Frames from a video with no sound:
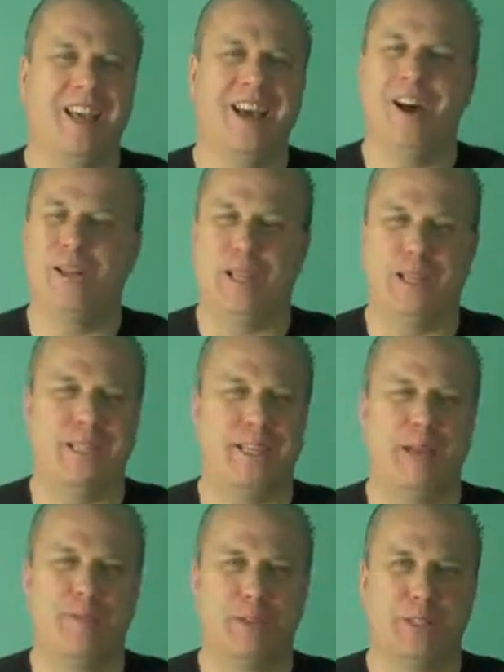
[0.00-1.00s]
a lot of
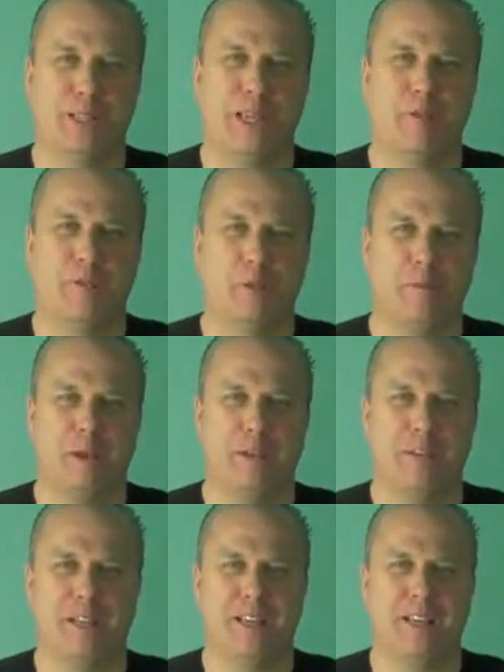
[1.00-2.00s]
times it's a lot more
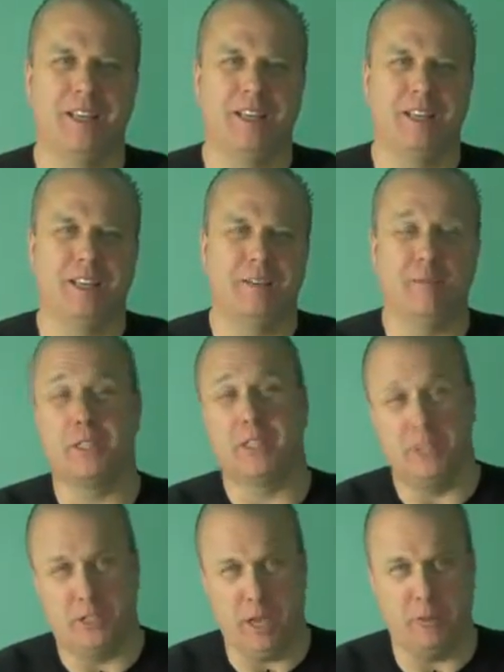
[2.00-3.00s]
about
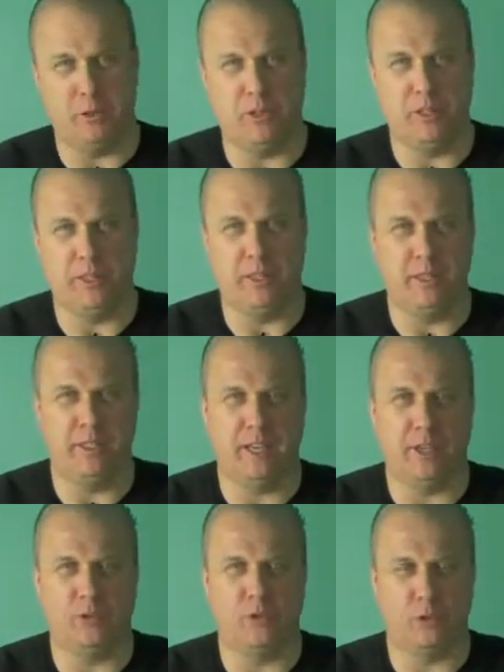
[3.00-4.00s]
misconception than it is
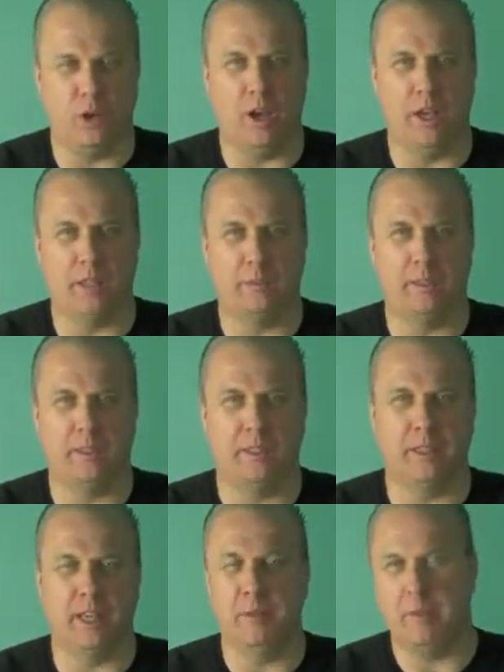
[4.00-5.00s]
actual cost, because
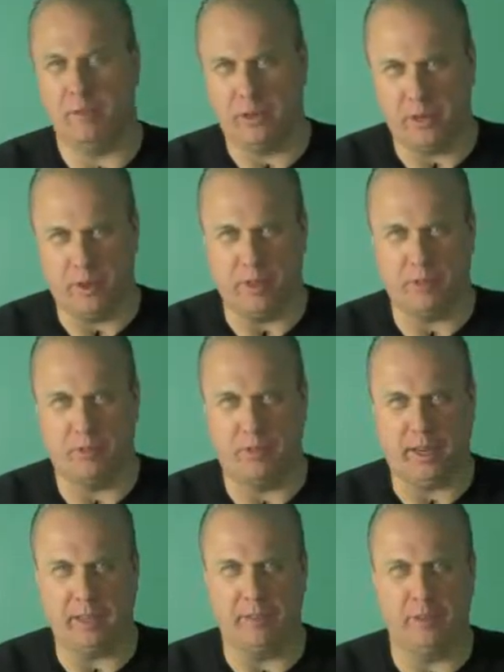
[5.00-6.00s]
it can be very cost
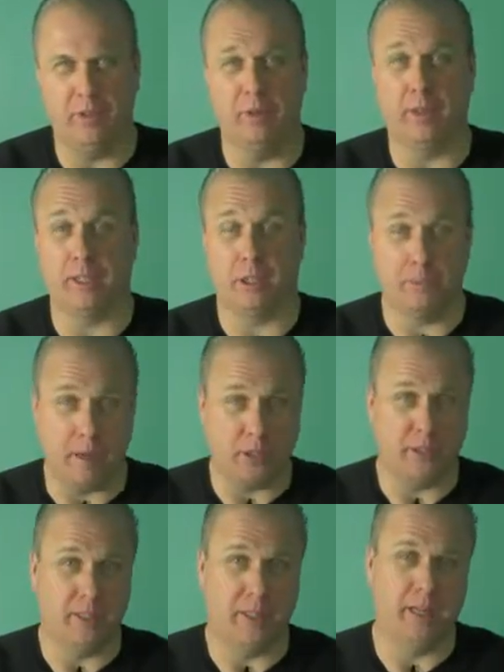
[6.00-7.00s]
effective to do it,
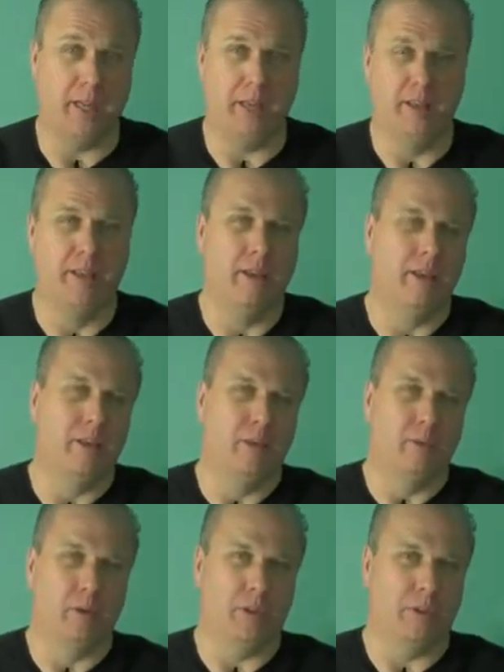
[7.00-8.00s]
especially today
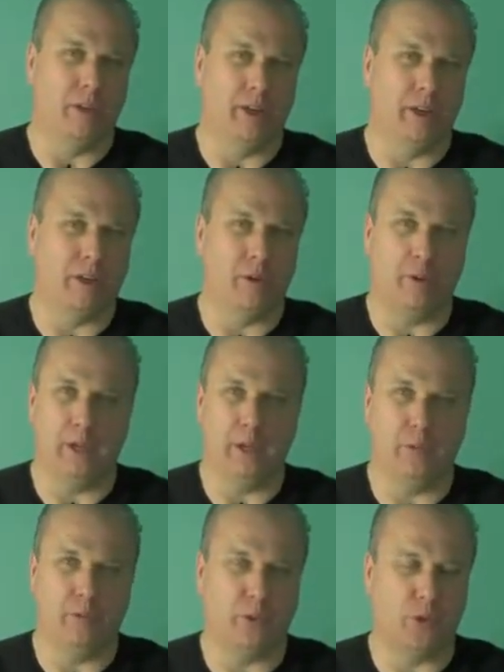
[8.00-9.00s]
with the
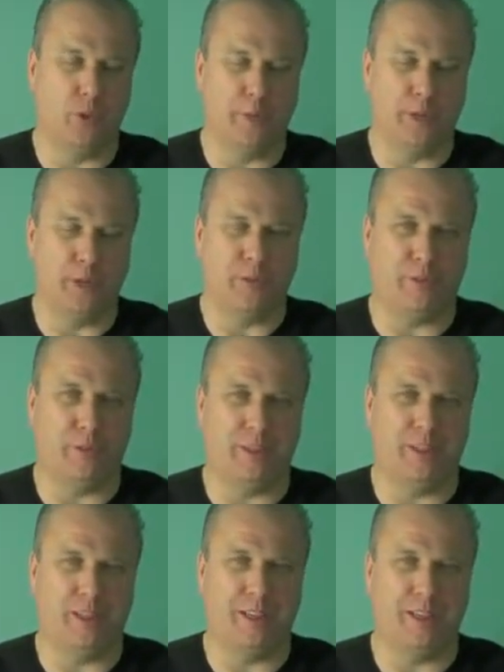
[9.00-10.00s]
creation of so many different